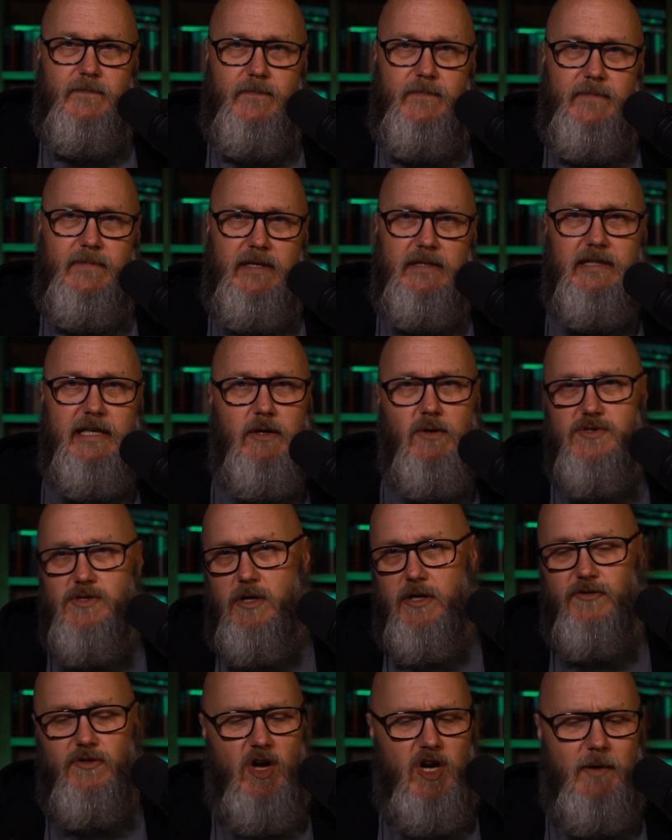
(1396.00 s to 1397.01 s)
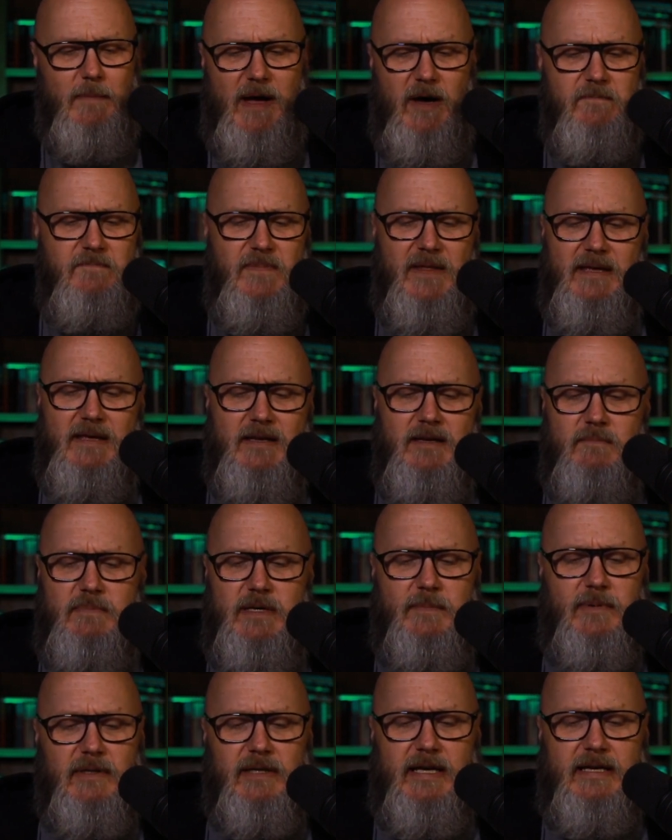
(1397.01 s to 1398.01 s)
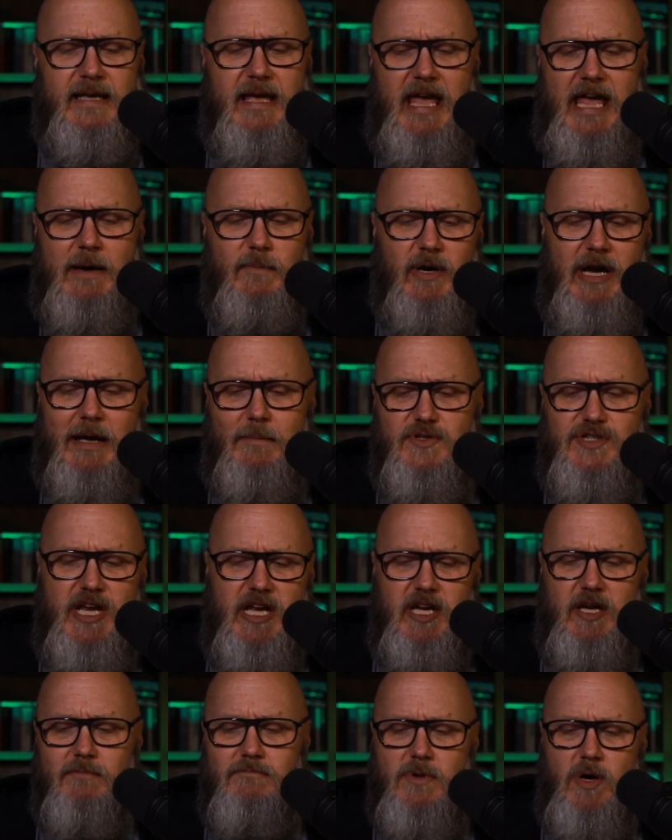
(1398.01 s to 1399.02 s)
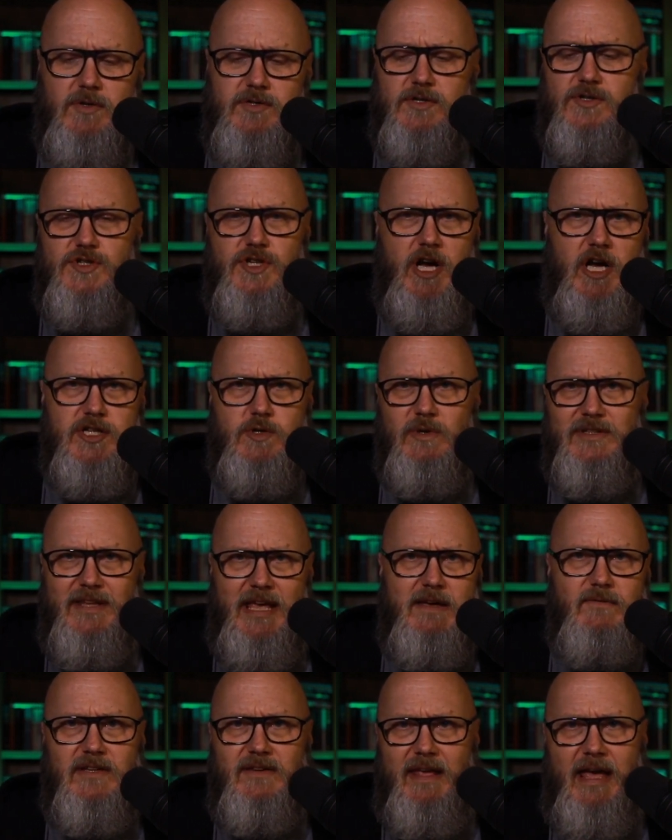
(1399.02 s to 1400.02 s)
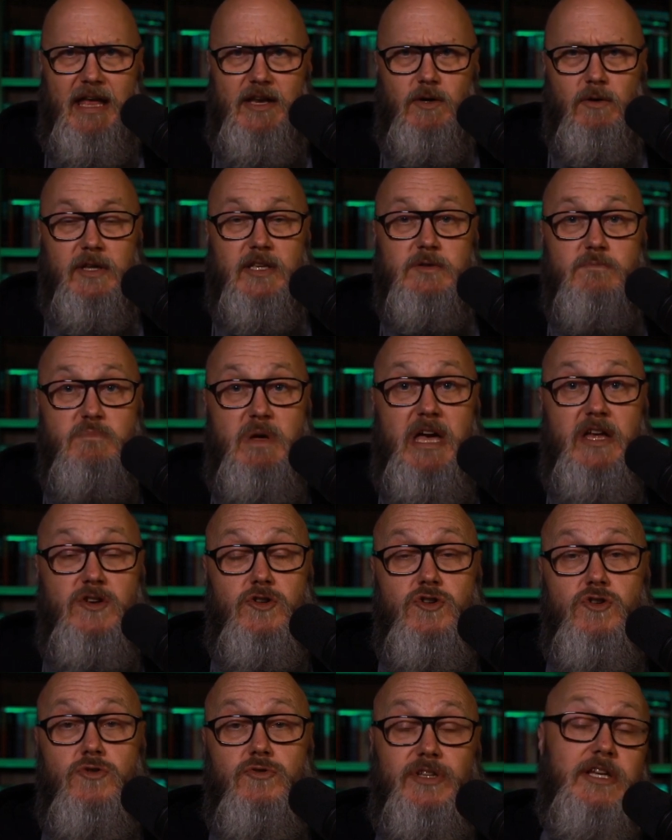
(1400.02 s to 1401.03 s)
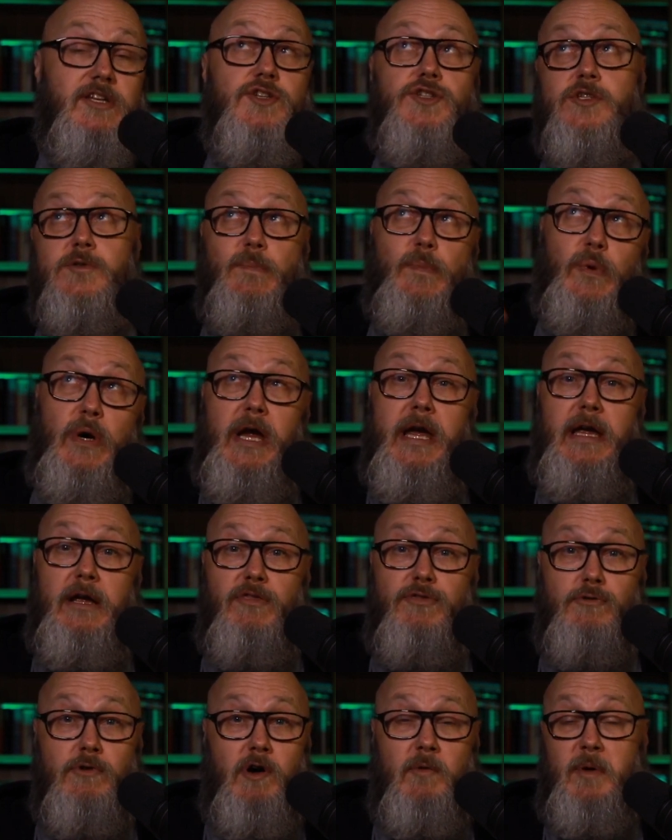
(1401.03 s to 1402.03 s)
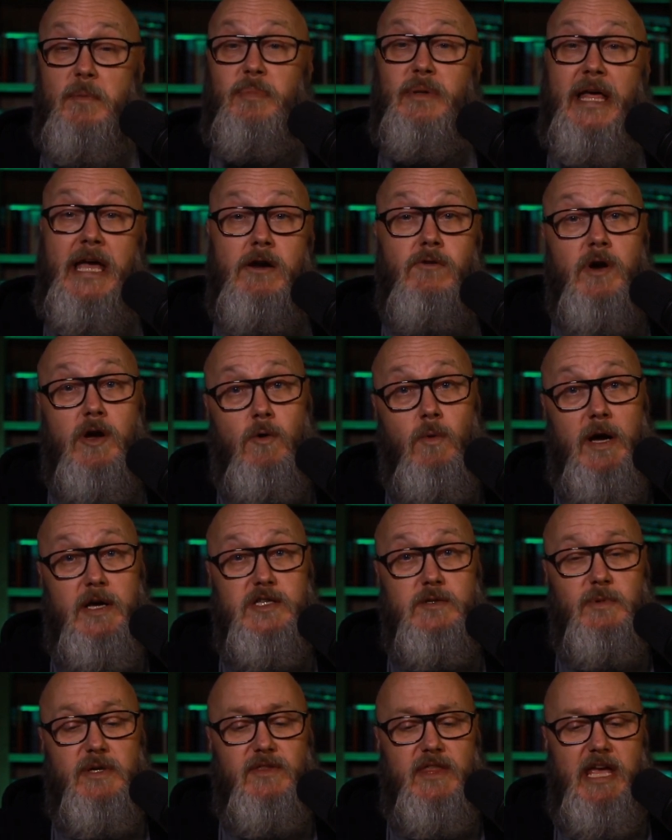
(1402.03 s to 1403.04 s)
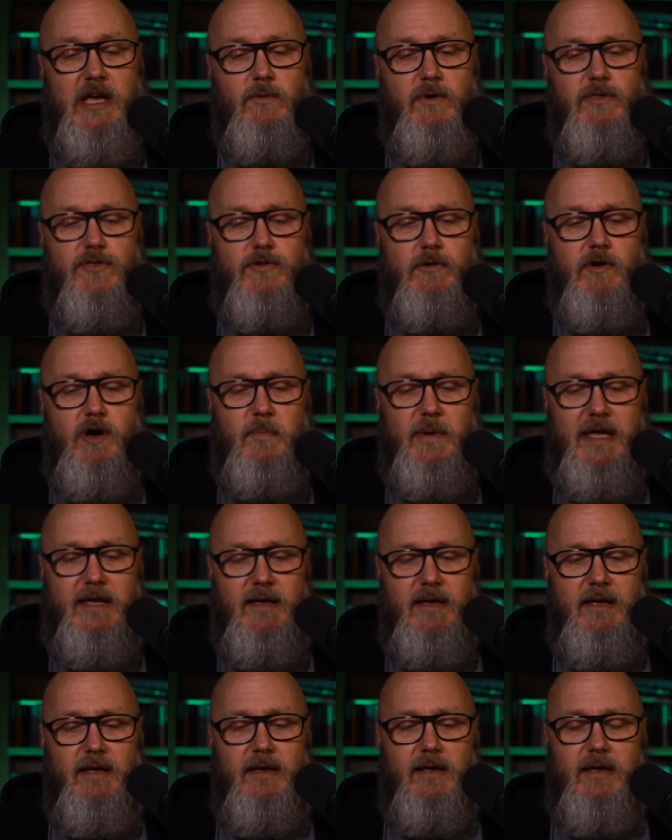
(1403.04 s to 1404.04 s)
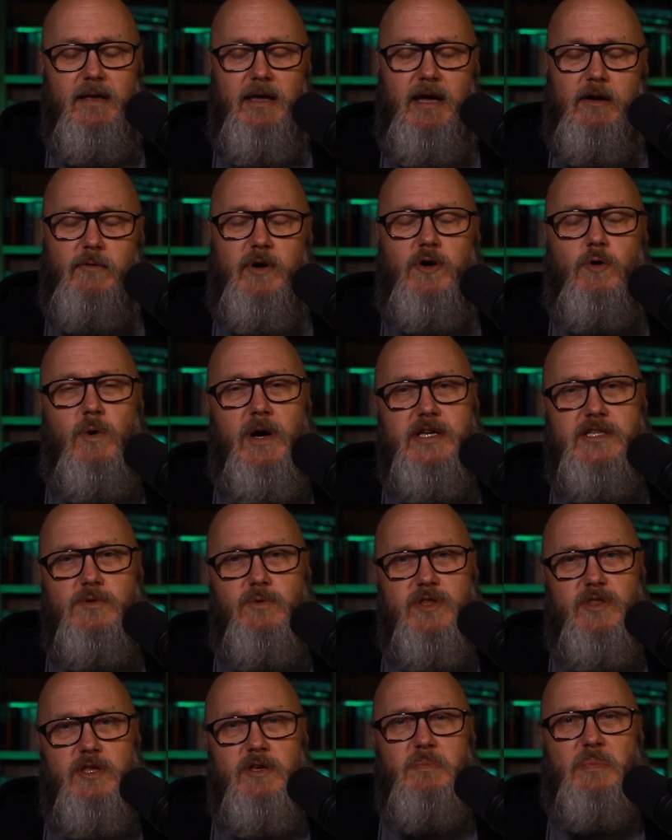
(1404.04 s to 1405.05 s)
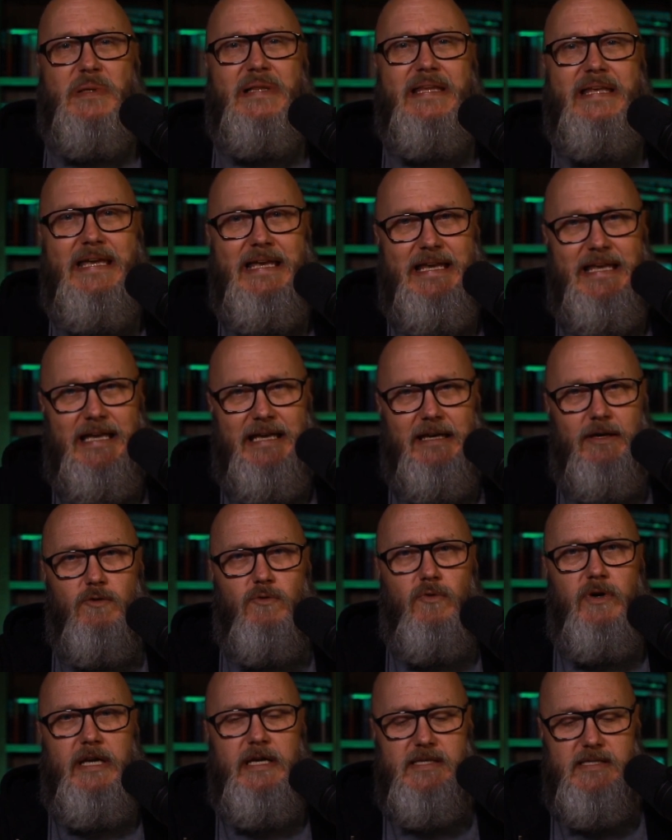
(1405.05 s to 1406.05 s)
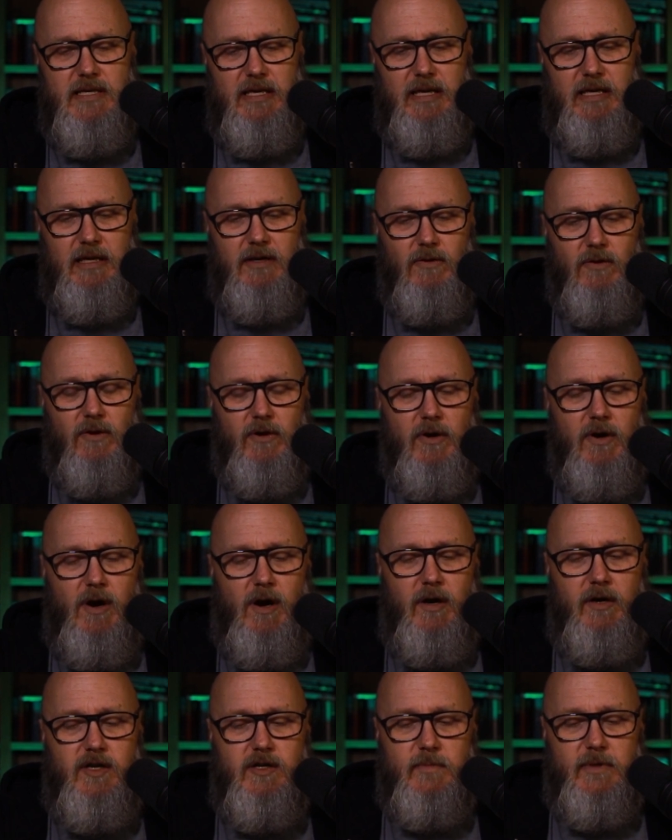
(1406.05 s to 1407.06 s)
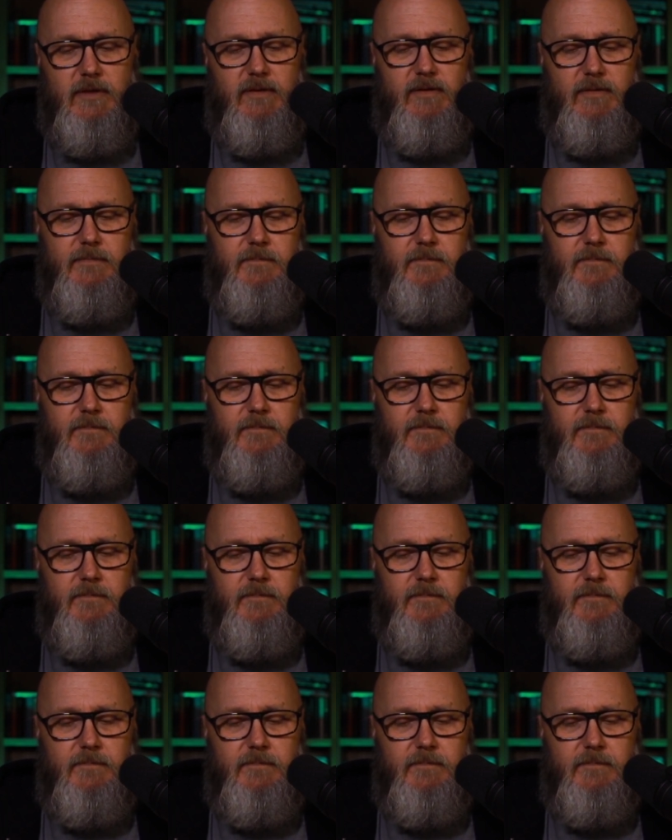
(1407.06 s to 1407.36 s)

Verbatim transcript: And Lee goes on to talk about people like Abraham, Jacob, Moses, Joshua, David, Daniel as men who didn't just pray and throw up a plain request, but they would throw up a request with pleading, reasoning, or argument.